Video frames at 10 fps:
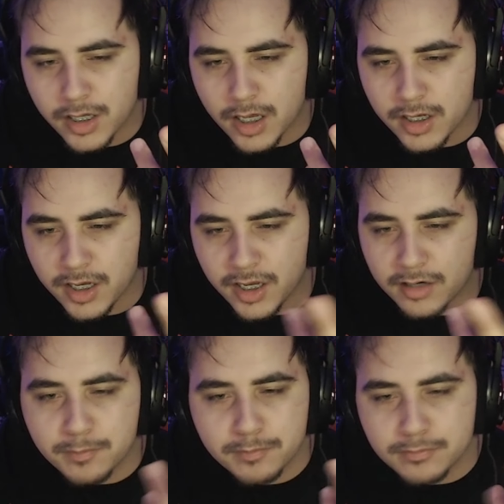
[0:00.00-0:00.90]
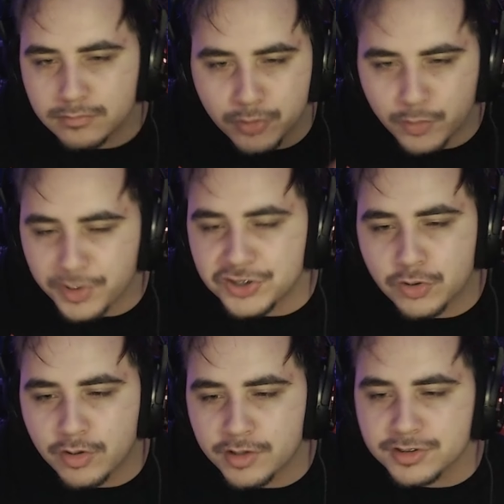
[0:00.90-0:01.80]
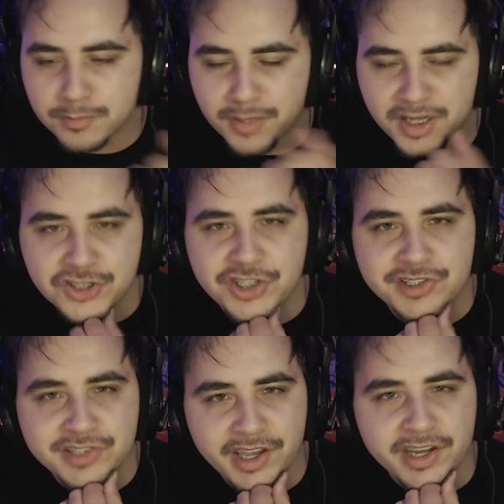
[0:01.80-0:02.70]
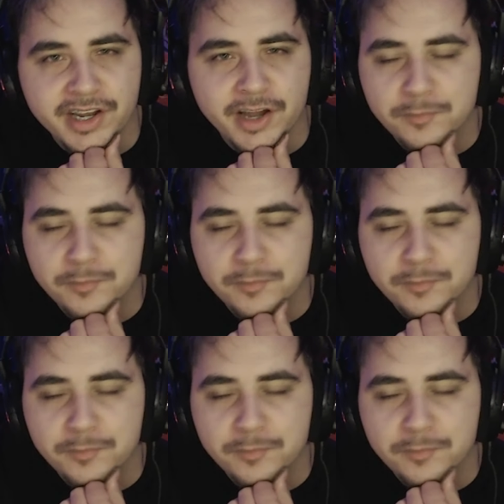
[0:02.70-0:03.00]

and booty shorts, butt cheeks hanging out.